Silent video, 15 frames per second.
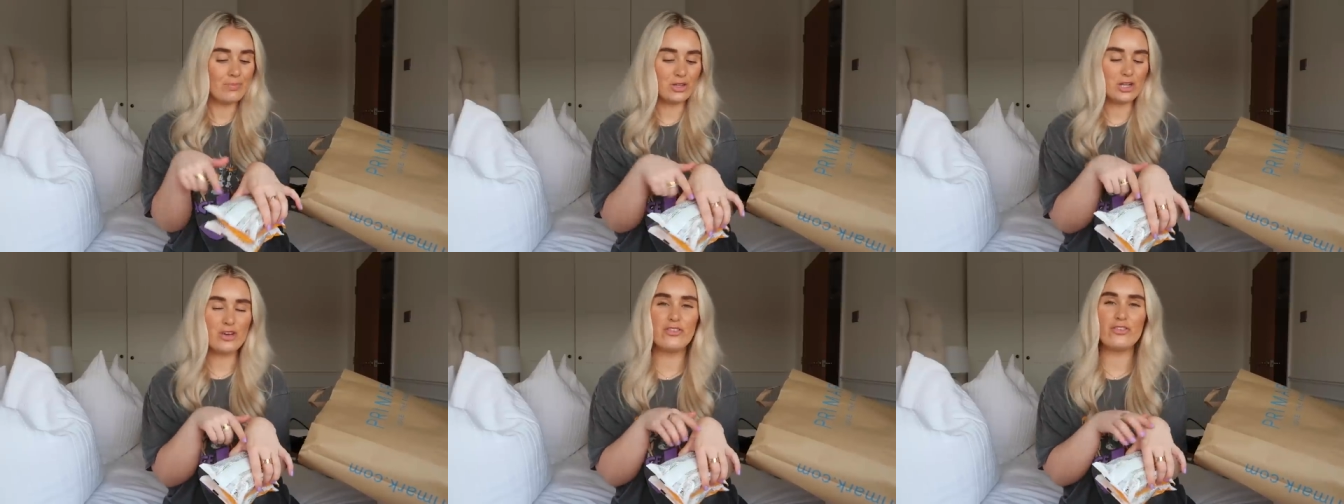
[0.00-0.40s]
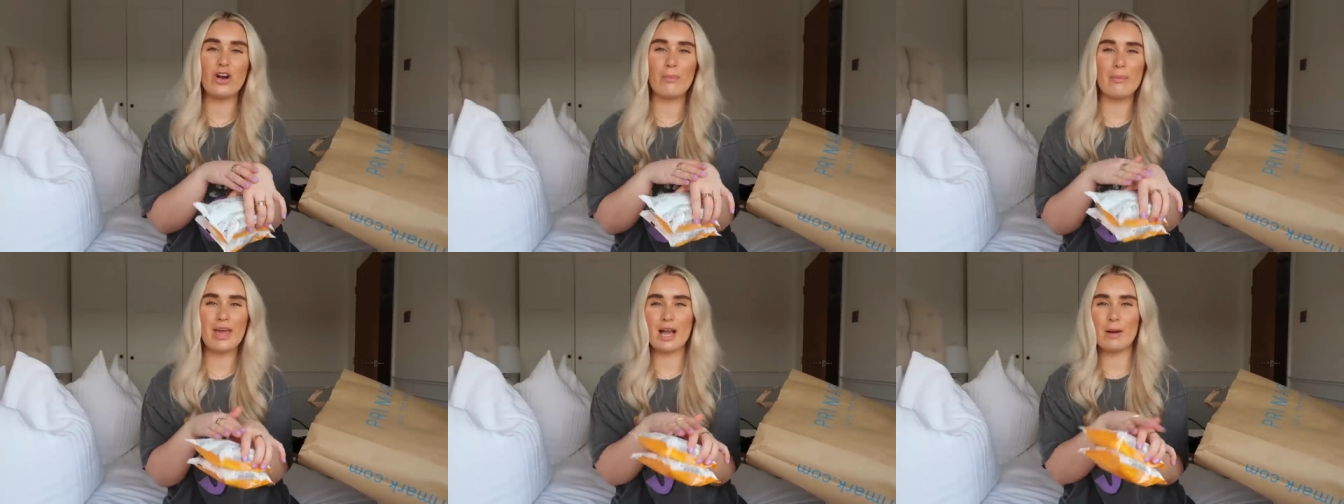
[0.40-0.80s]
you know if you've
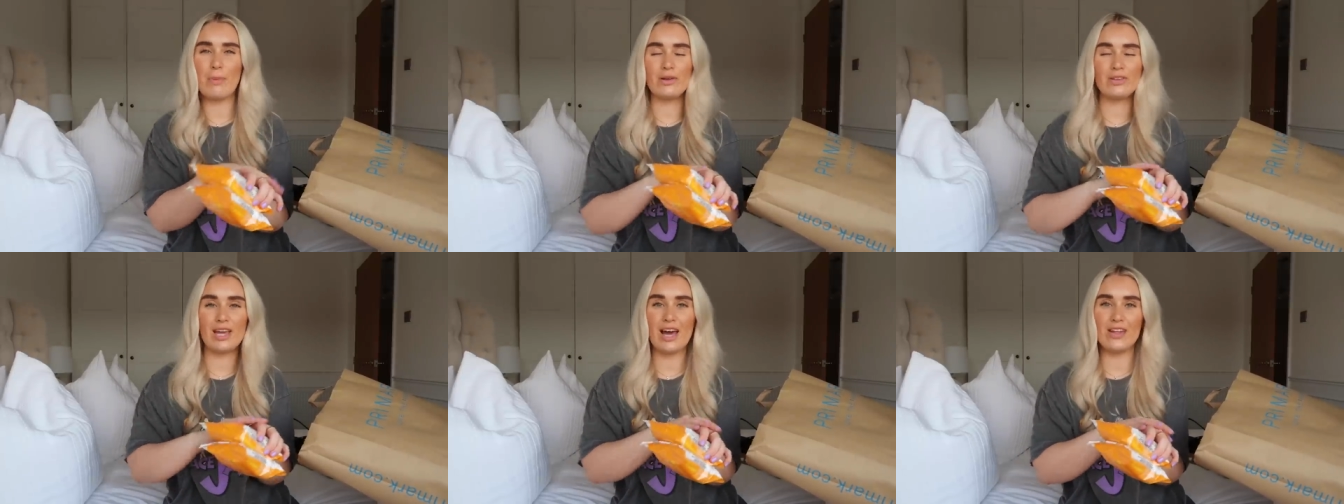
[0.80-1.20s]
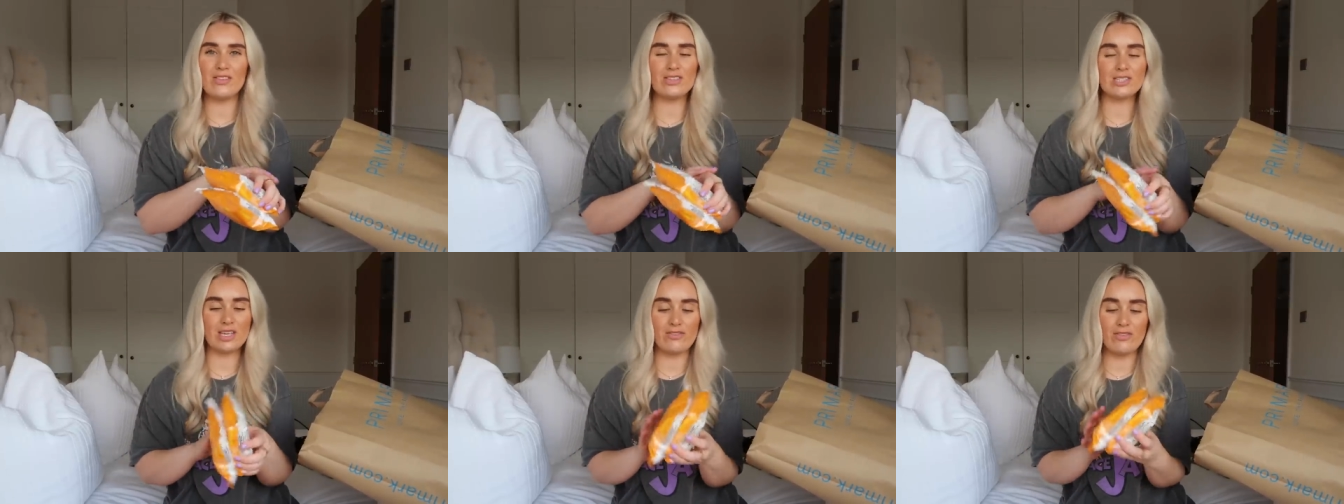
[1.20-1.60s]
got makeup on your
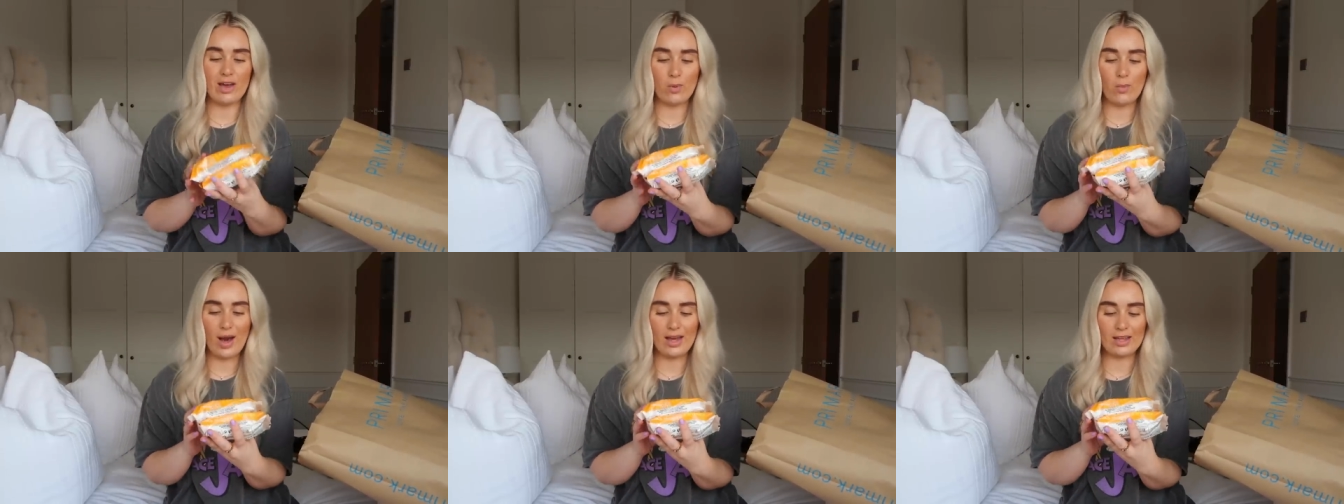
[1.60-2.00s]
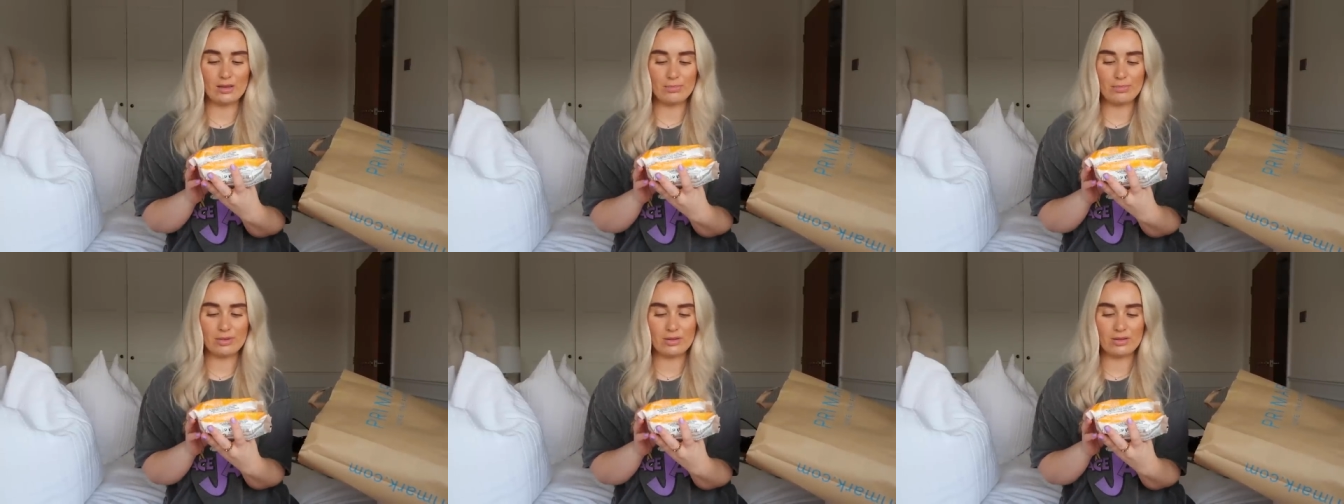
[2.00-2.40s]
hand just give it a
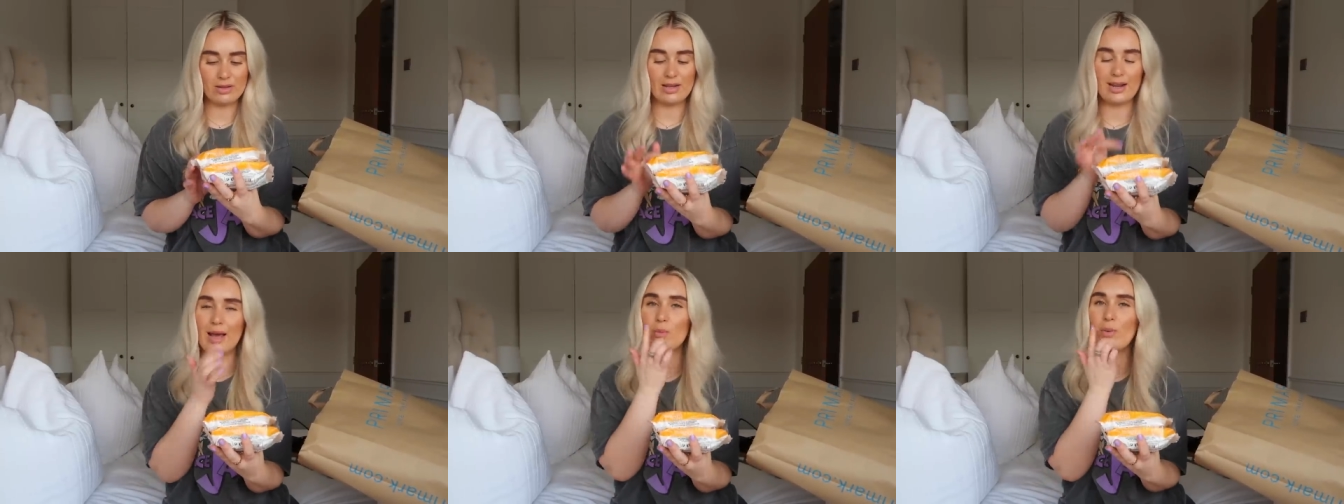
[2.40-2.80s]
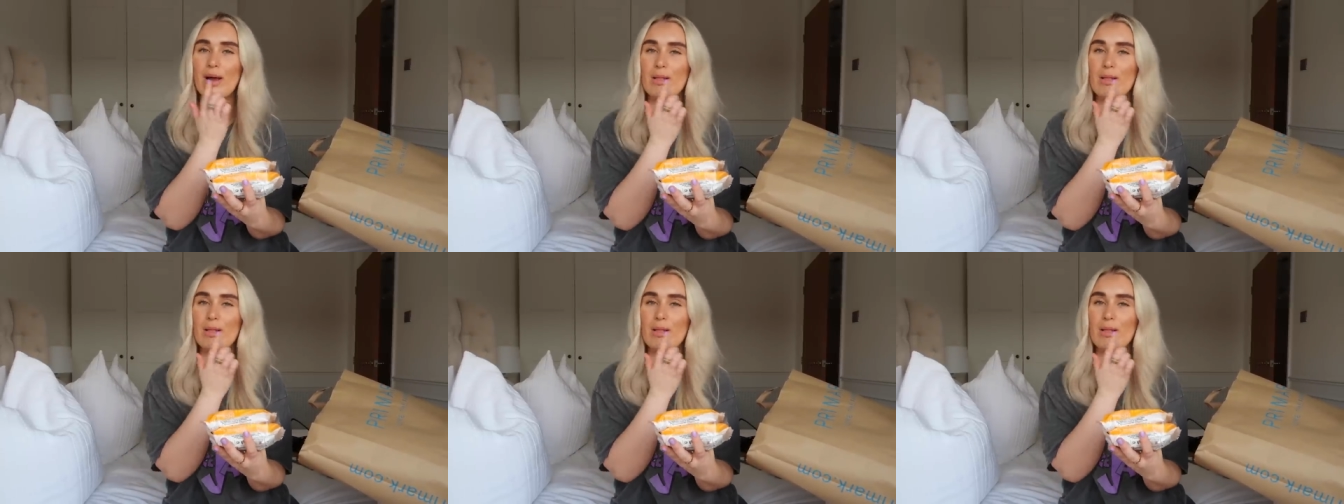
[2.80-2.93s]
wipe and like